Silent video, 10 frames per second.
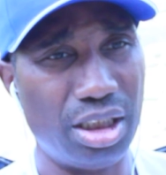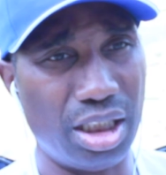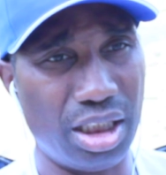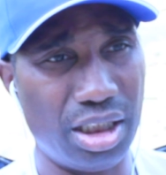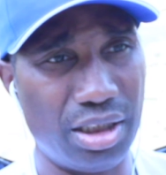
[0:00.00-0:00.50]

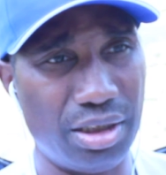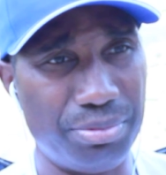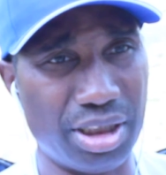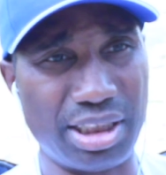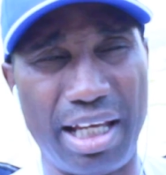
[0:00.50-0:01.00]
uh,
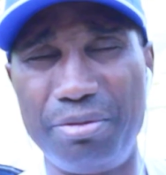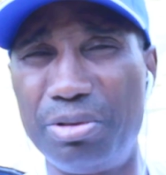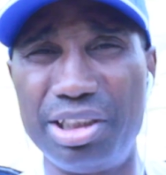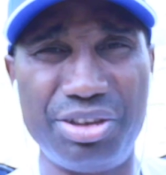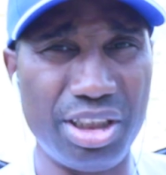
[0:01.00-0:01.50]
because I haven't
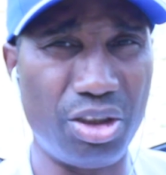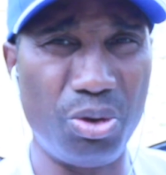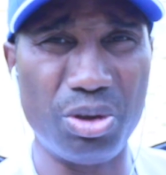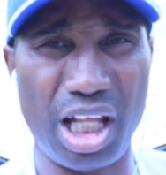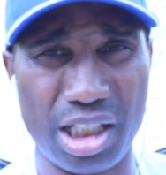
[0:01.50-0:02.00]
really seen a
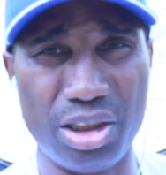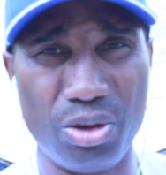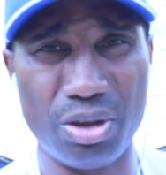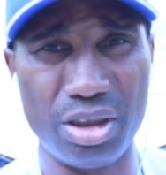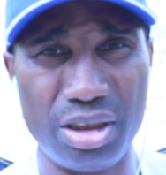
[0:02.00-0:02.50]
whole lot of
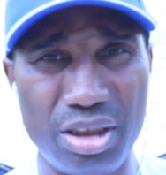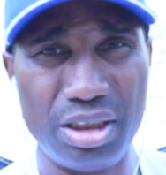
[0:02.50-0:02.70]
Lara.